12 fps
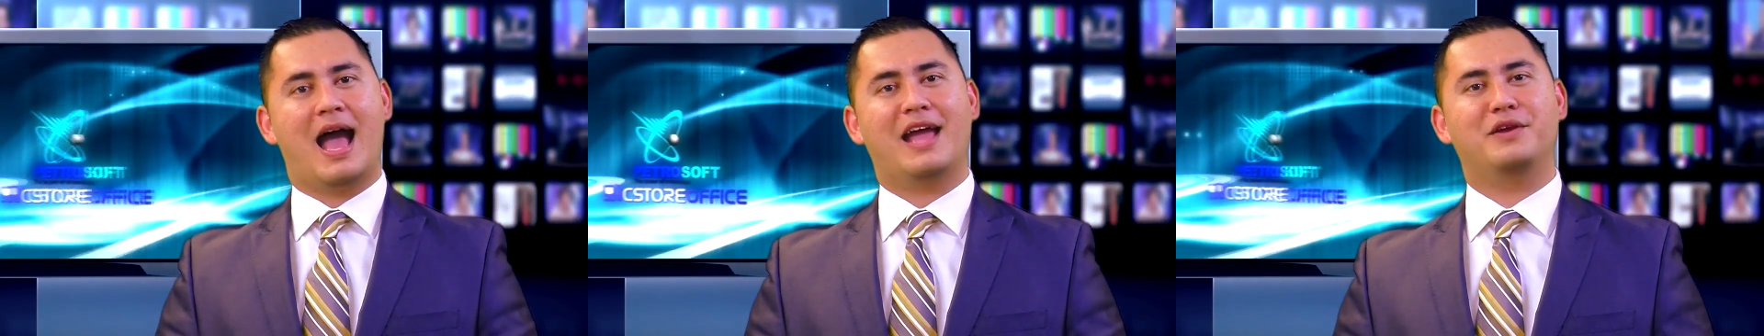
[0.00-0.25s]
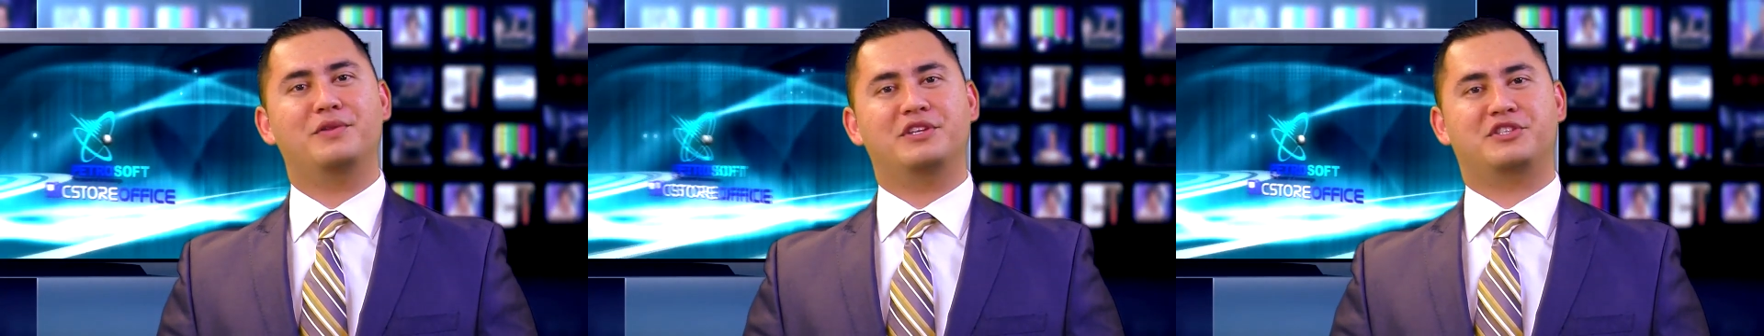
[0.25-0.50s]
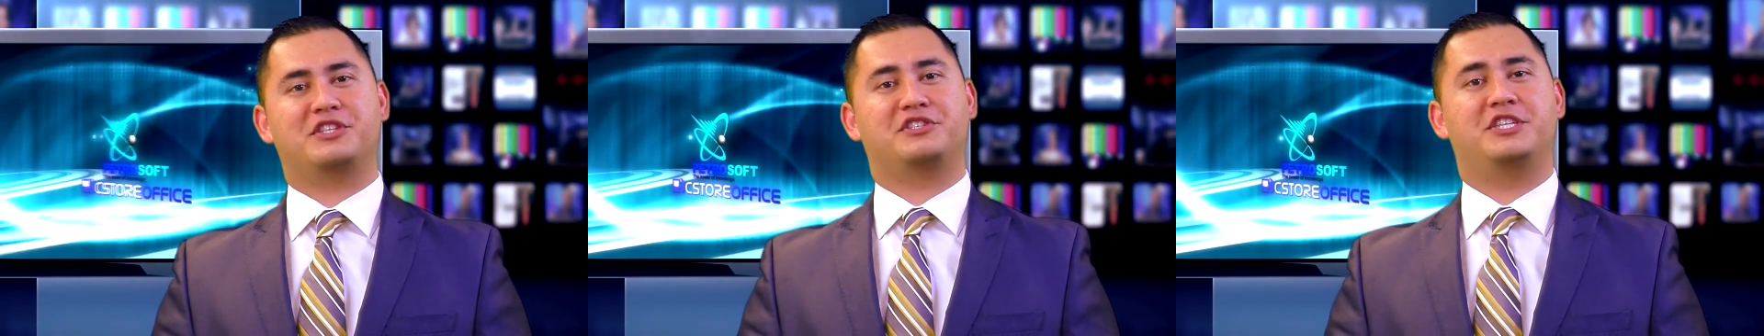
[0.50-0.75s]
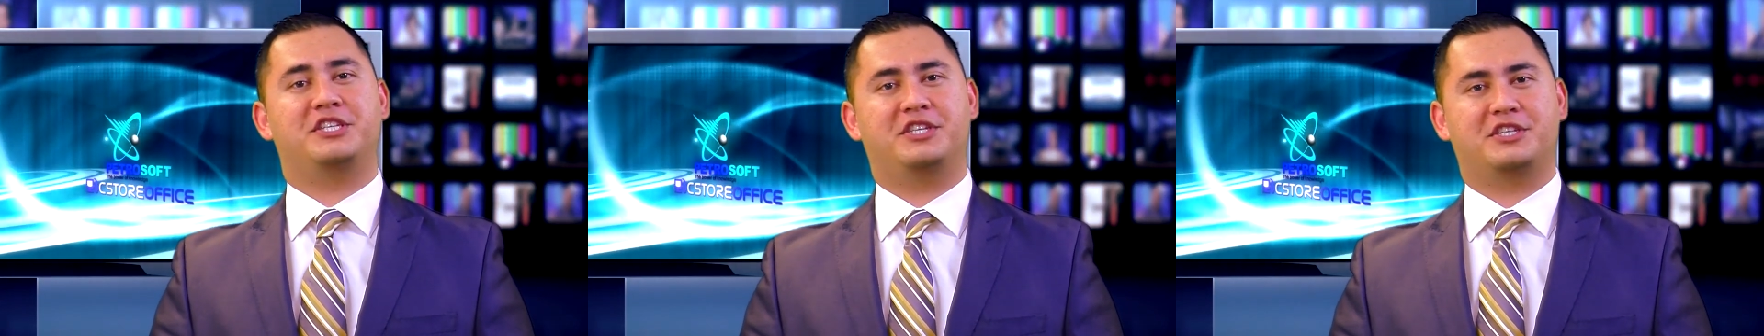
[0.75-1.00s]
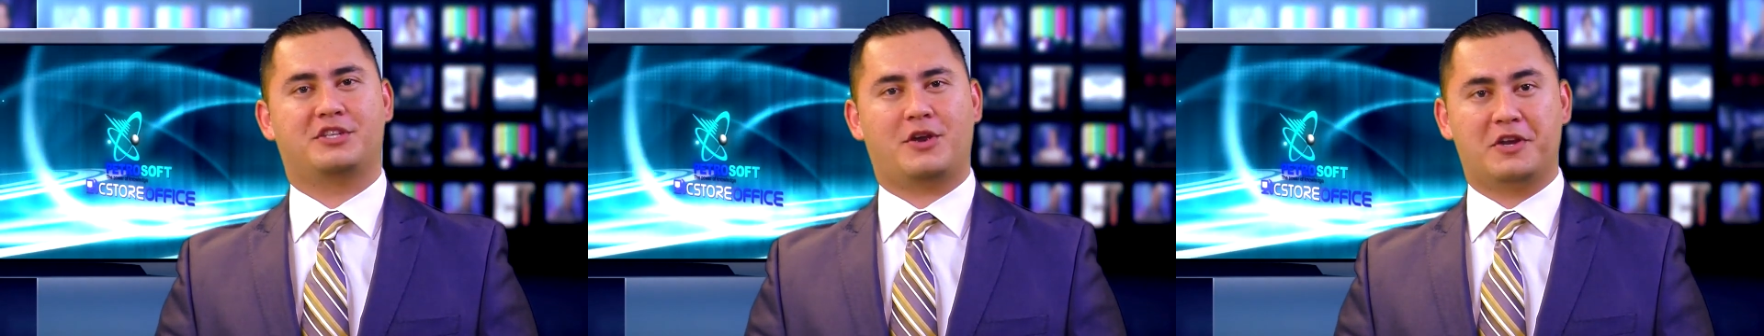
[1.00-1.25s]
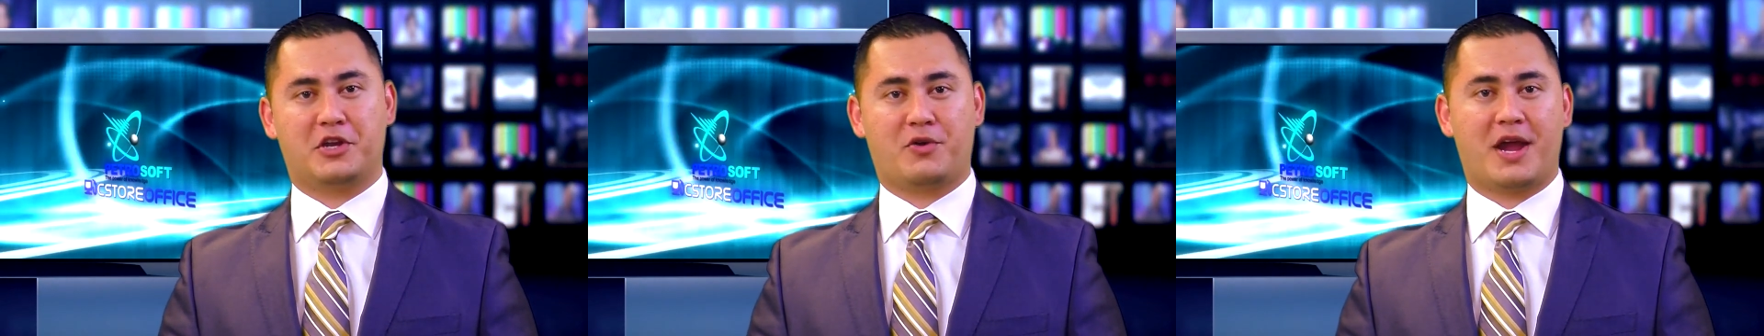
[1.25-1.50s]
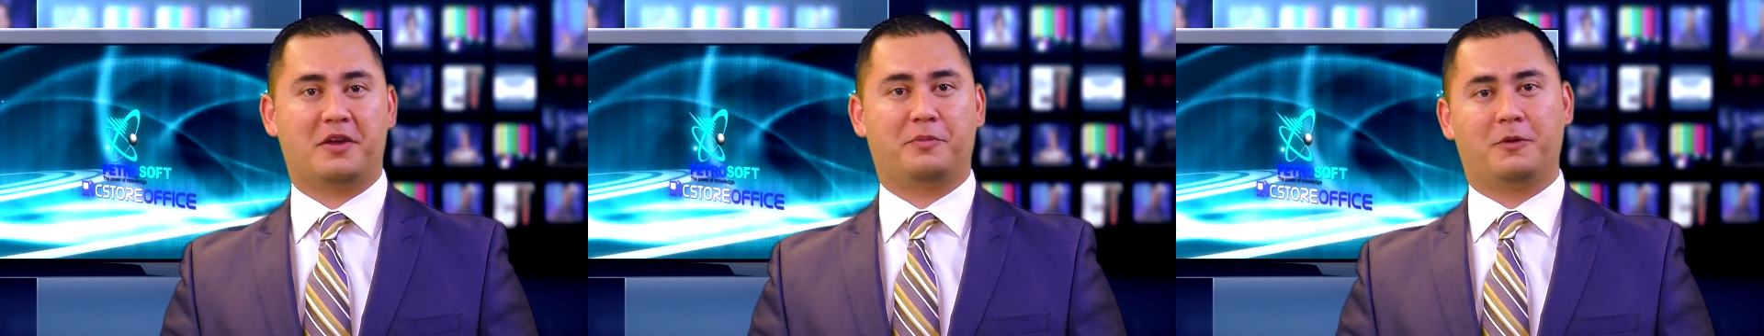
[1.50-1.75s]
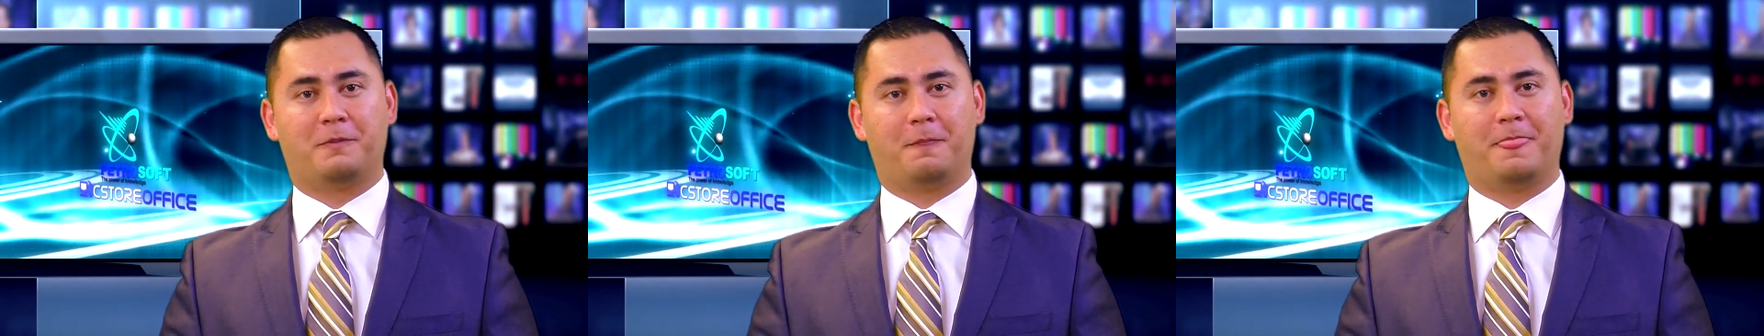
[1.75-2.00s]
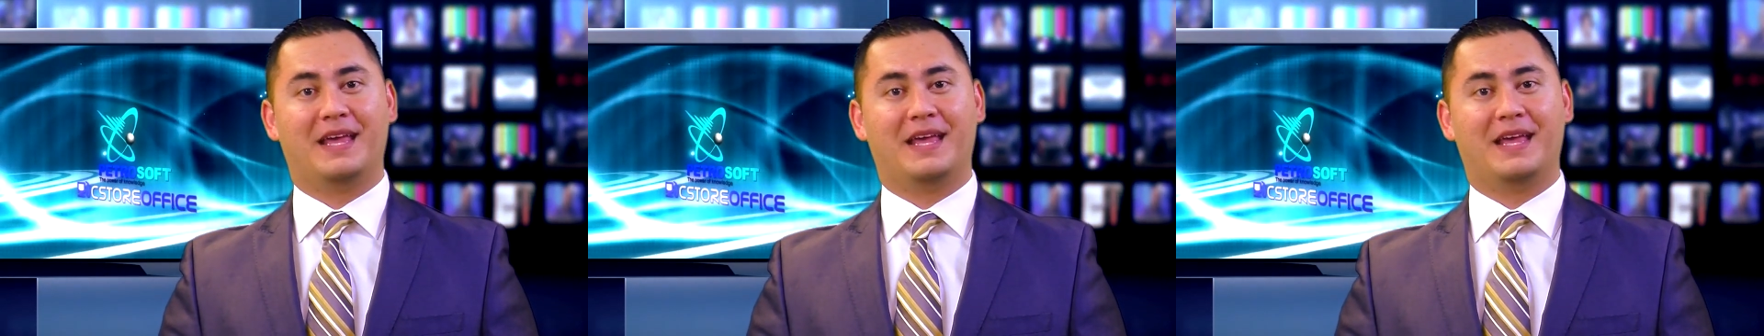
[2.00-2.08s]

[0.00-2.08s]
I know these statistics are incredible,